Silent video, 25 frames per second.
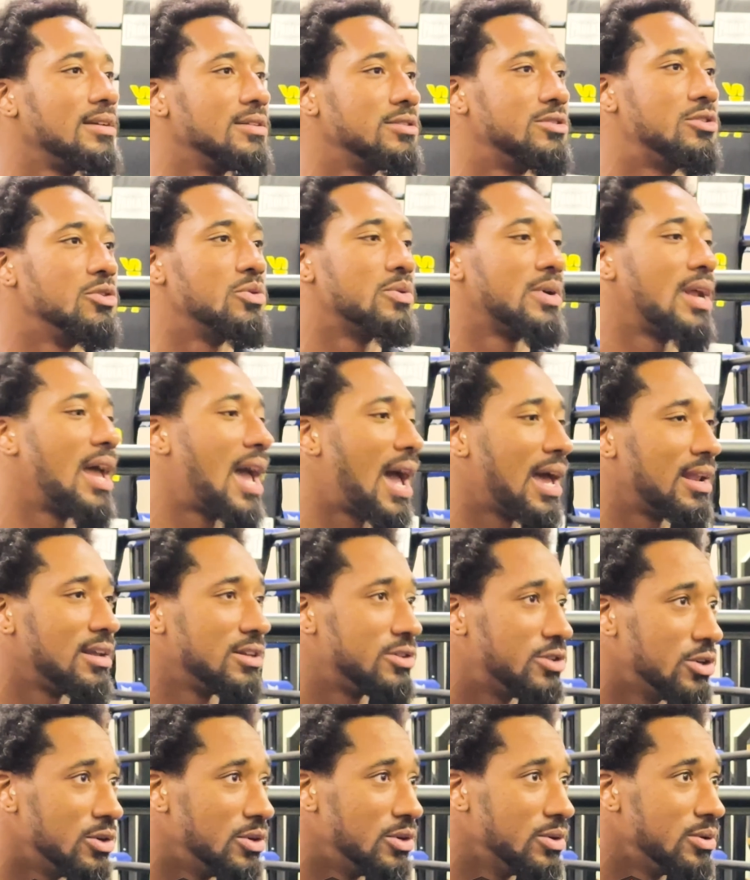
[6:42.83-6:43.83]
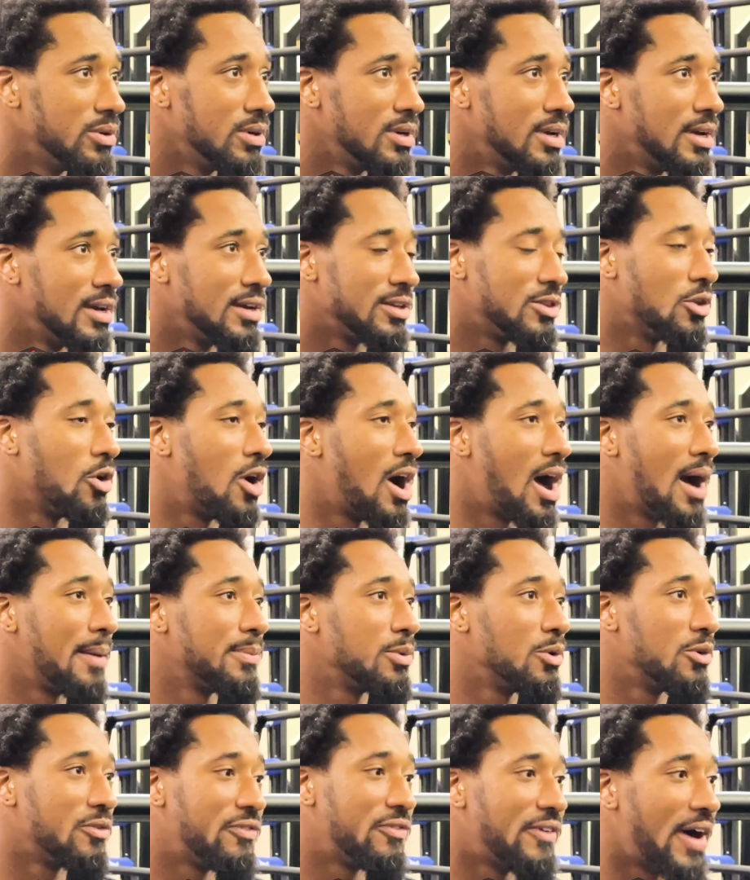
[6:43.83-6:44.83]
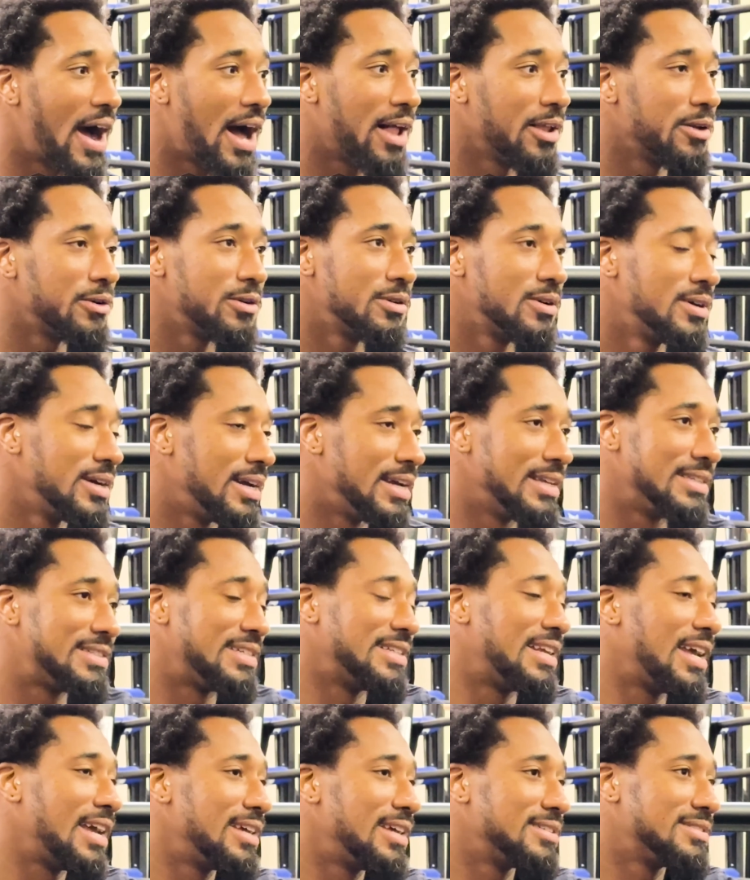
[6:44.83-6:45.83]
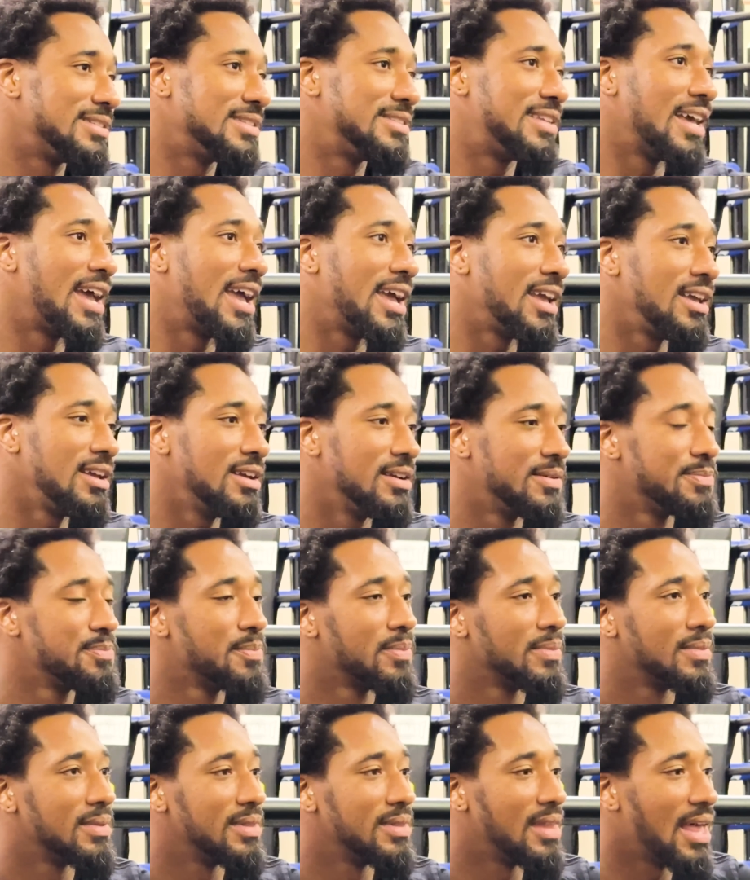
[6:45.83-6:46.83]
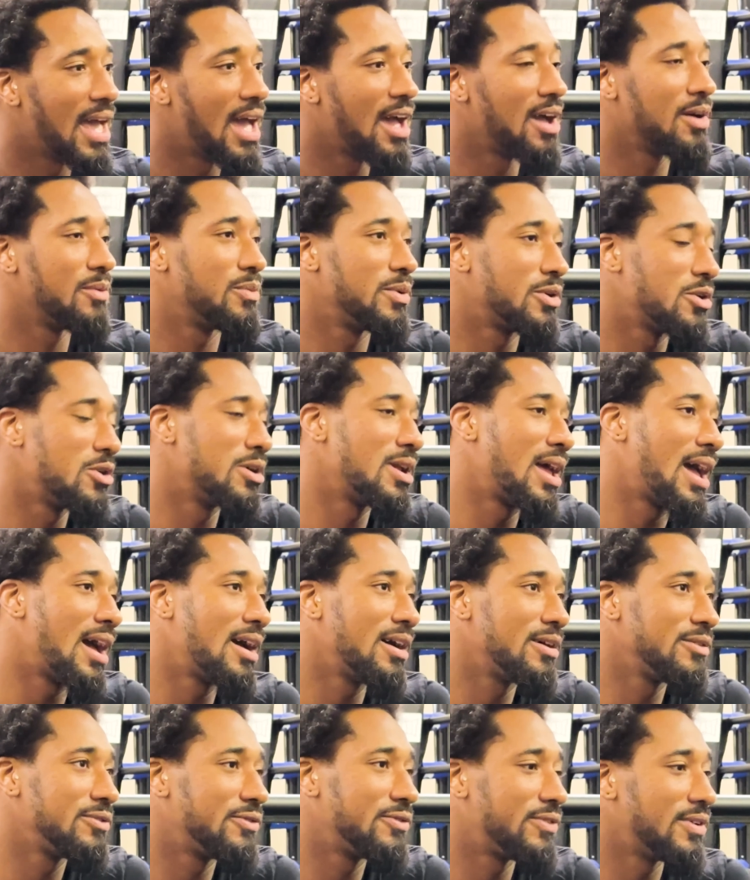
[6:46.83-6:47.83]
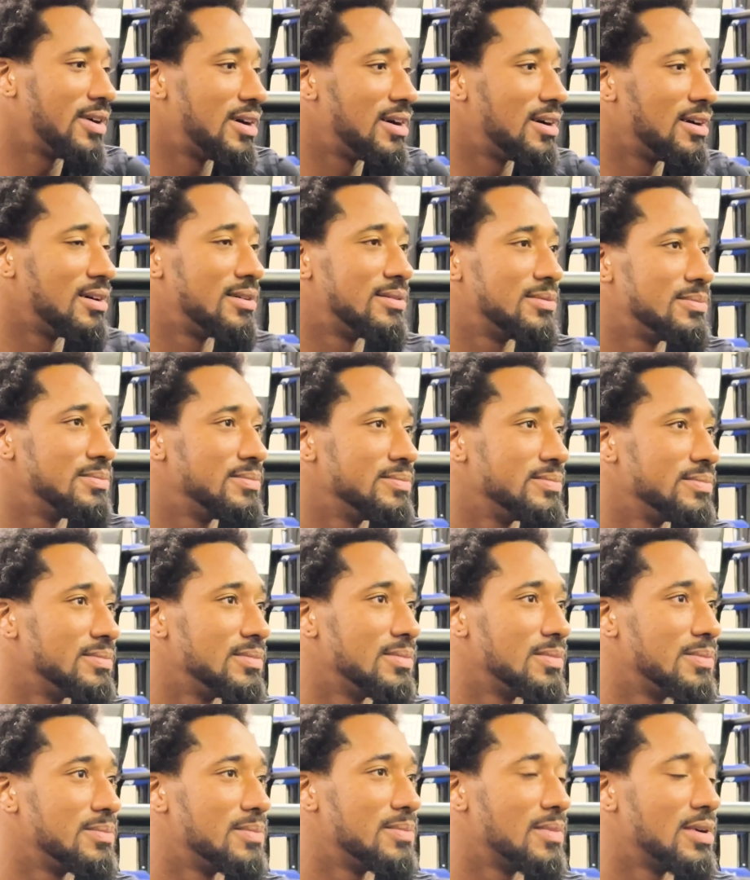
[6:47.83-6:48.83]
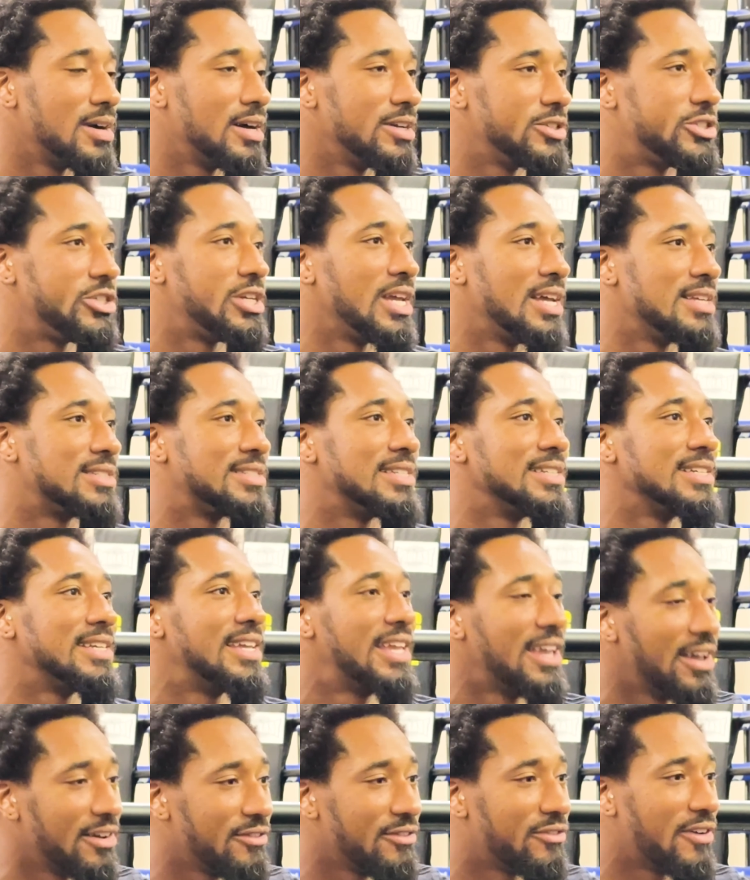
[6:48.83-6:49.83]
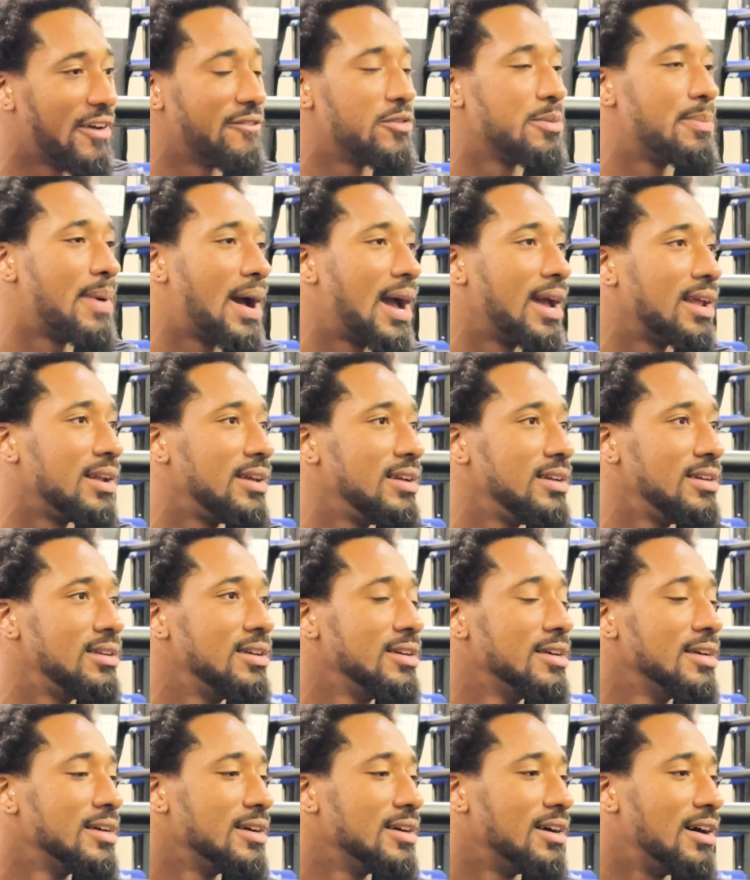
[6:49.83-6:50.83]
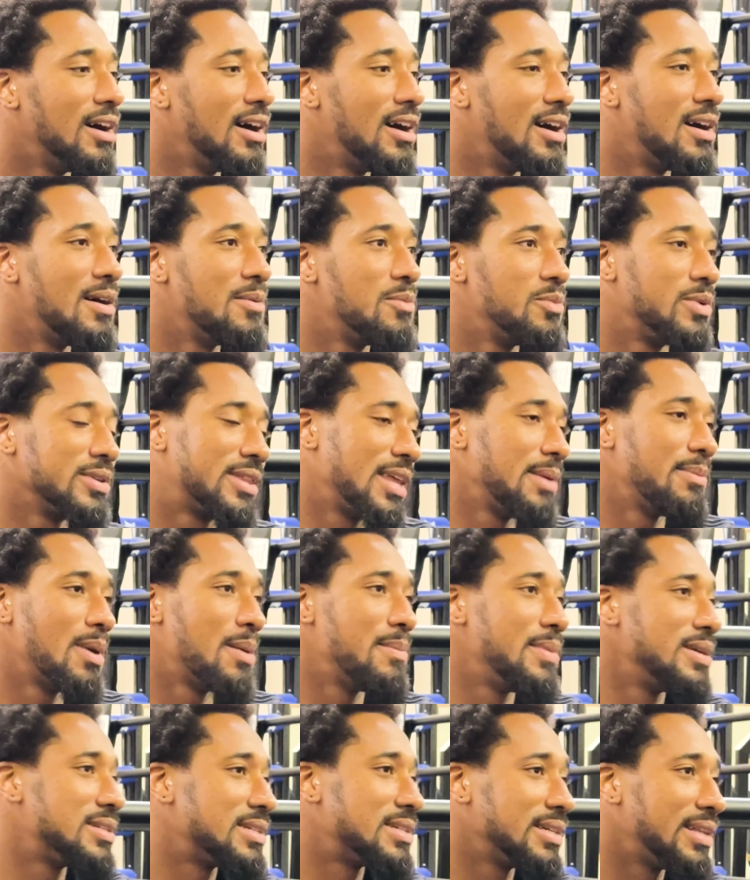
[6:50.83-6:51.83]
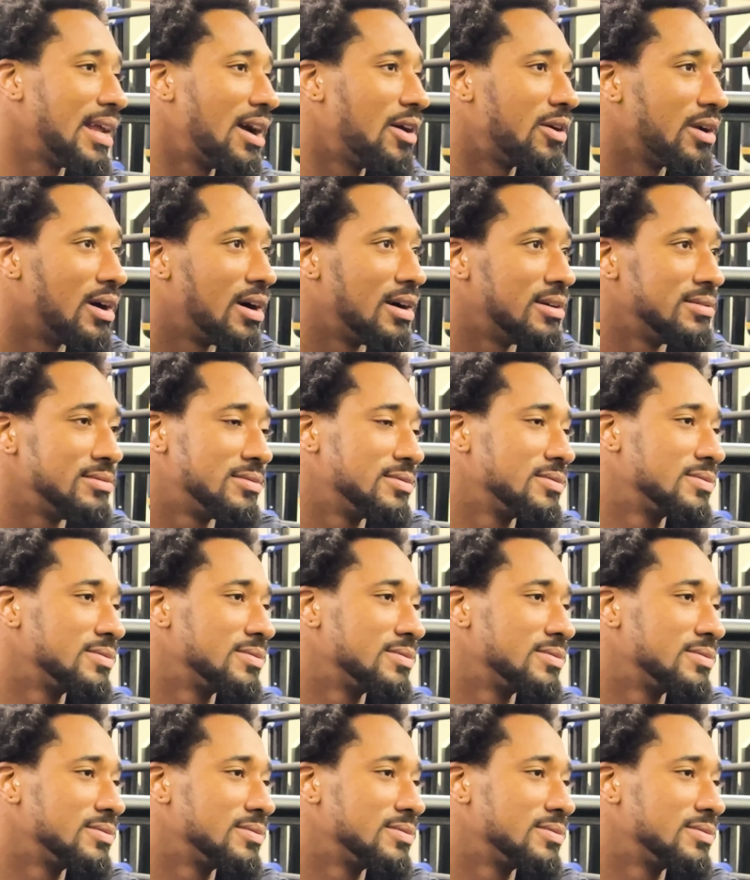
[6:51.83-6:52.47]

doing what I had to do, no harm, no foul, and today's the day that we're going to have a chance to give everybody what they've been missing out on.